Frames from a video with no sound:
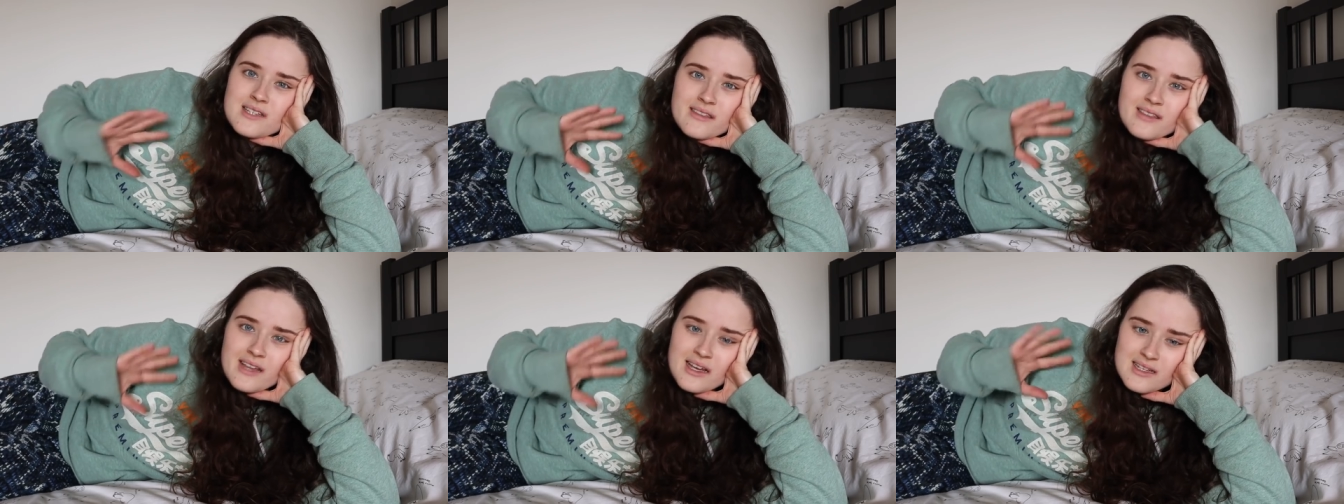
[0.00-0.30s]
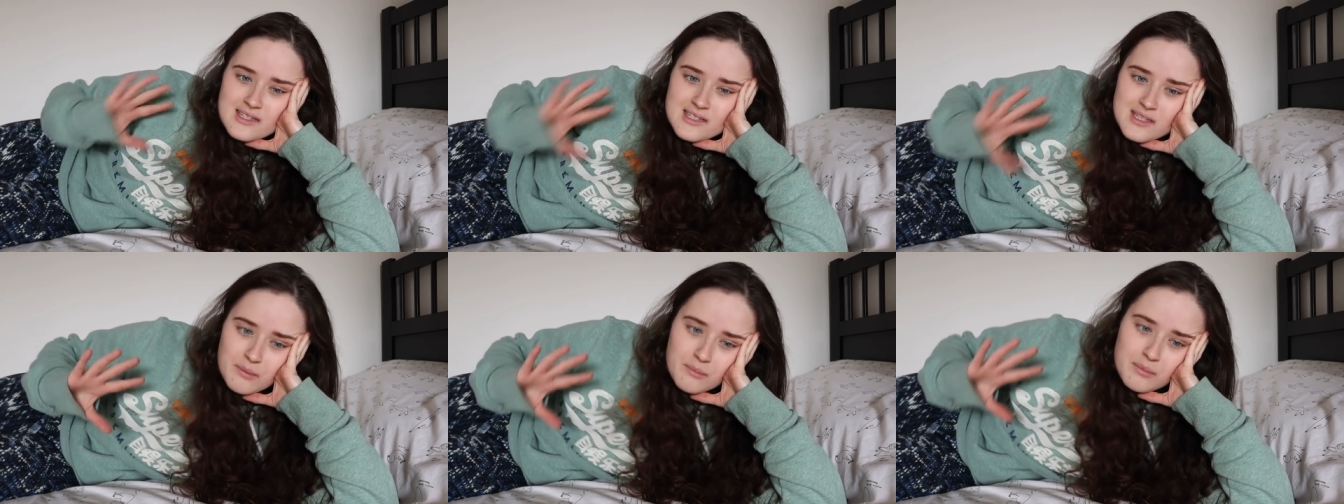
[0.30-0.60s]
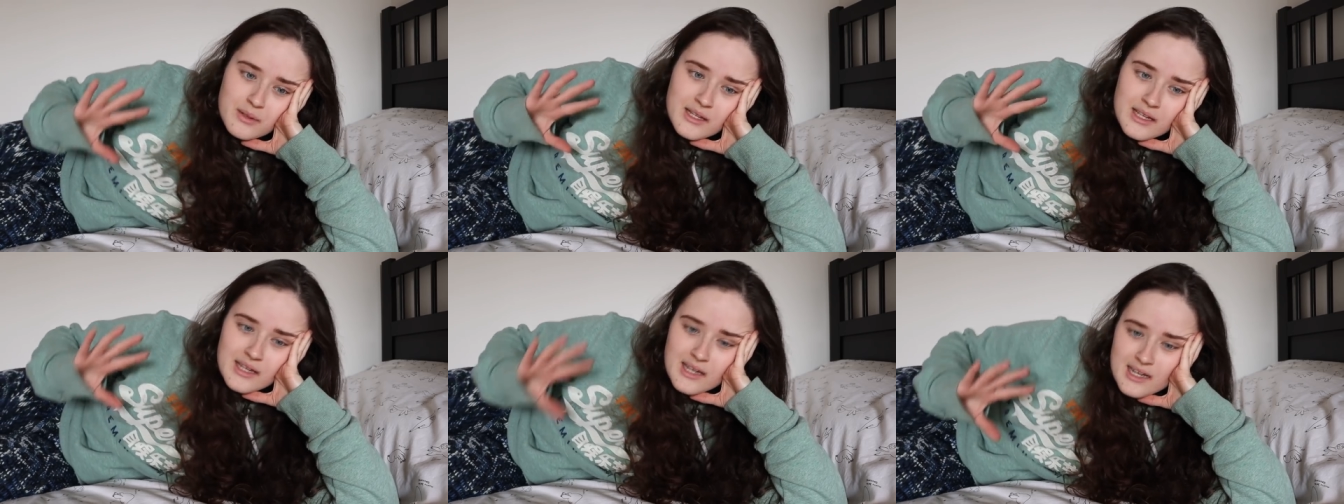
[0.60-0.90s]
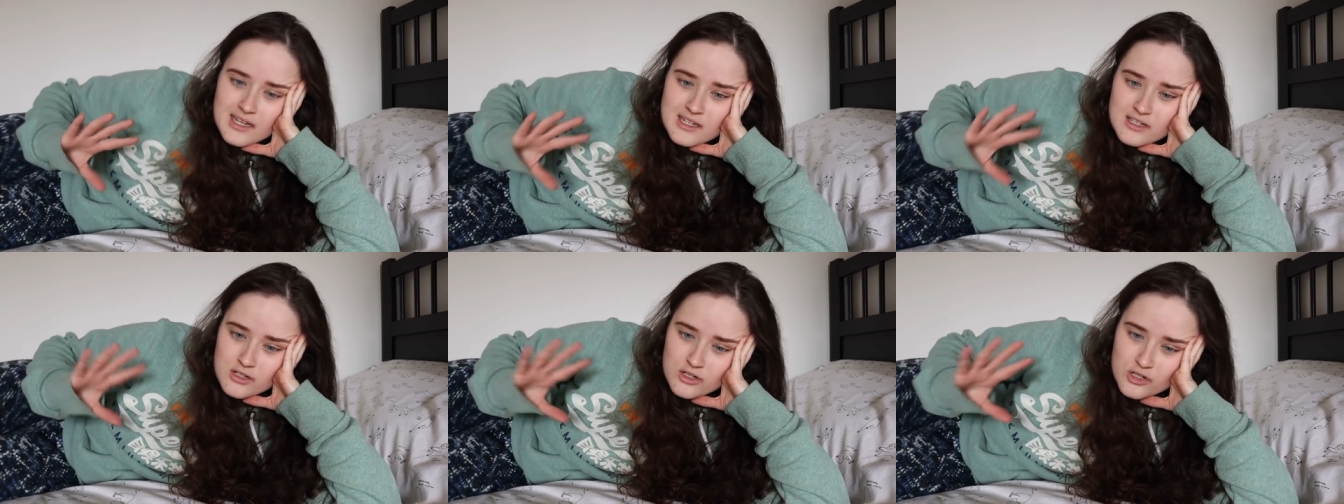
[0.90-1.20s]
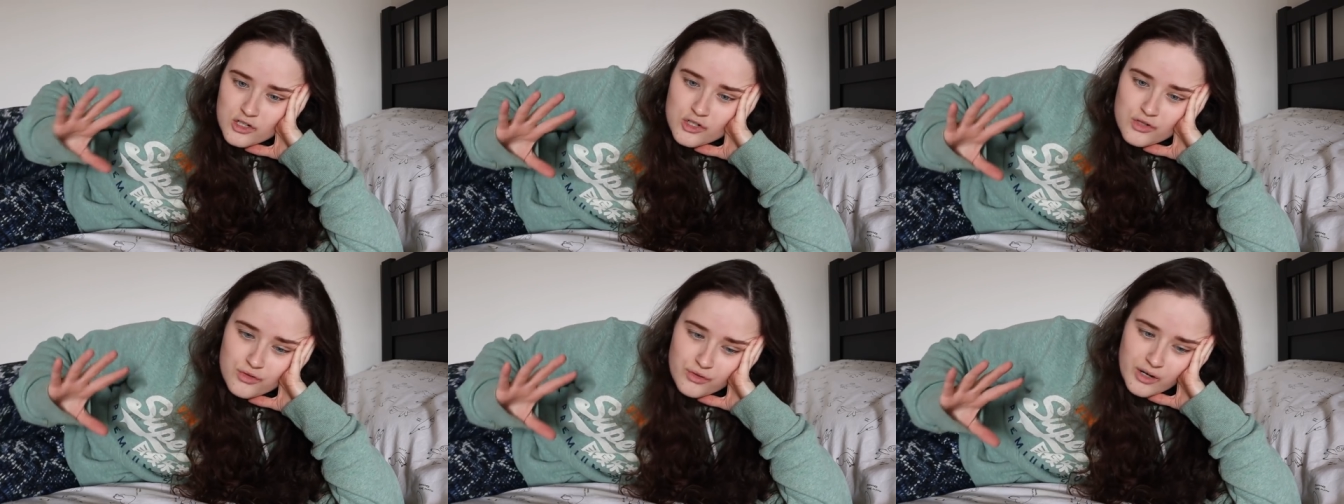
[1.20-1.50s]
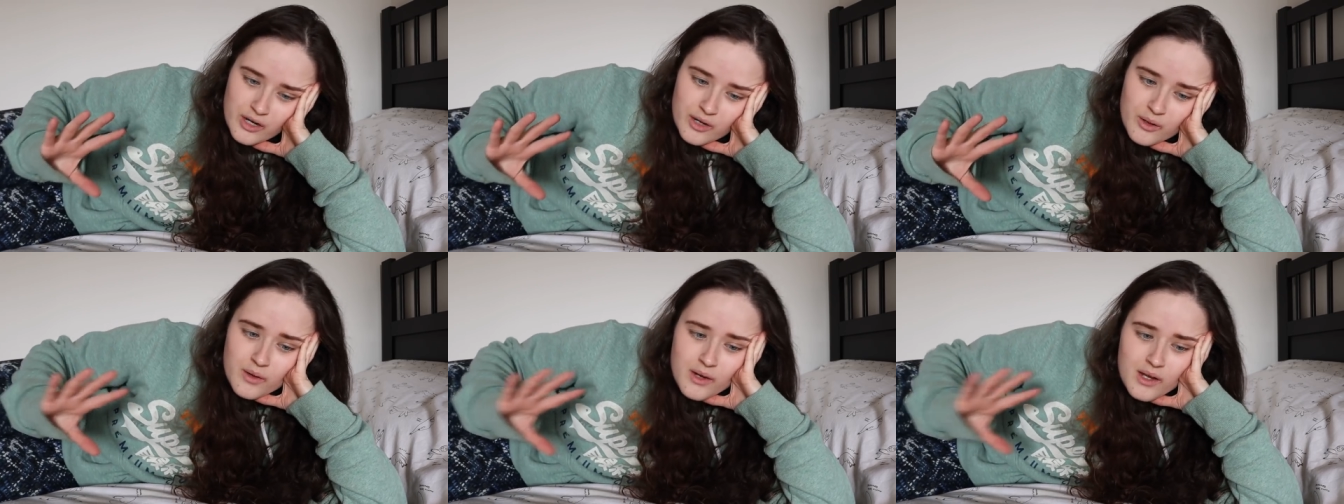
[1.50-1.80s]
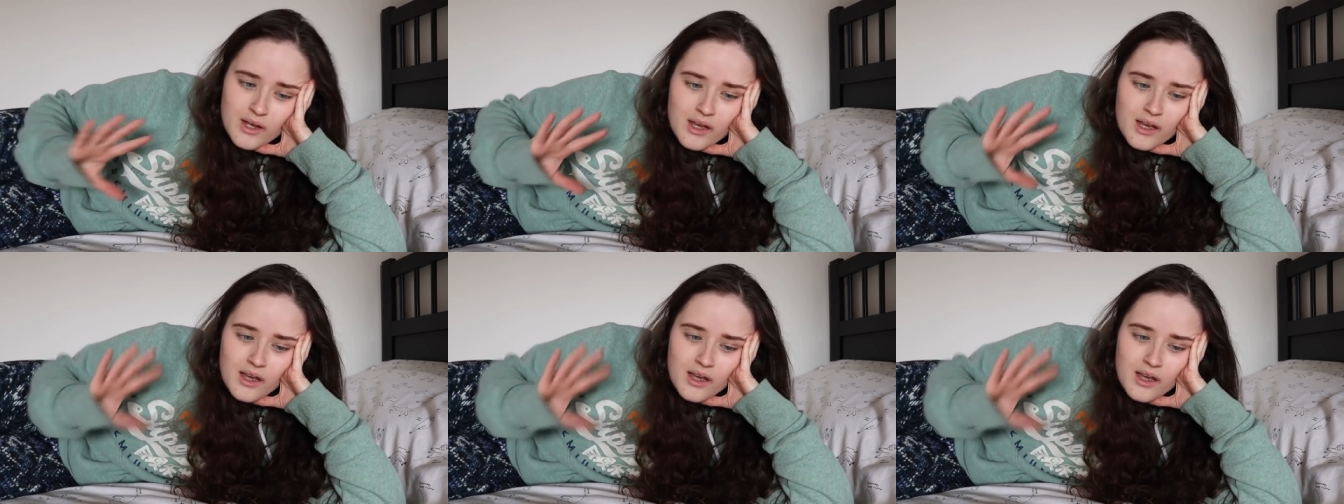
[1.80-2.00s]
and that simply isn't true.